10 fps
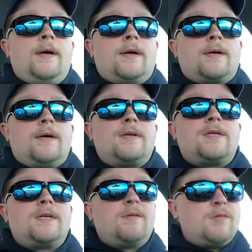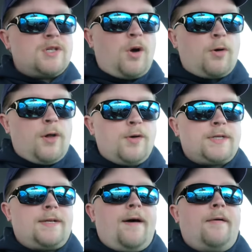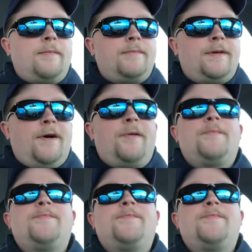because we're so close now, you know?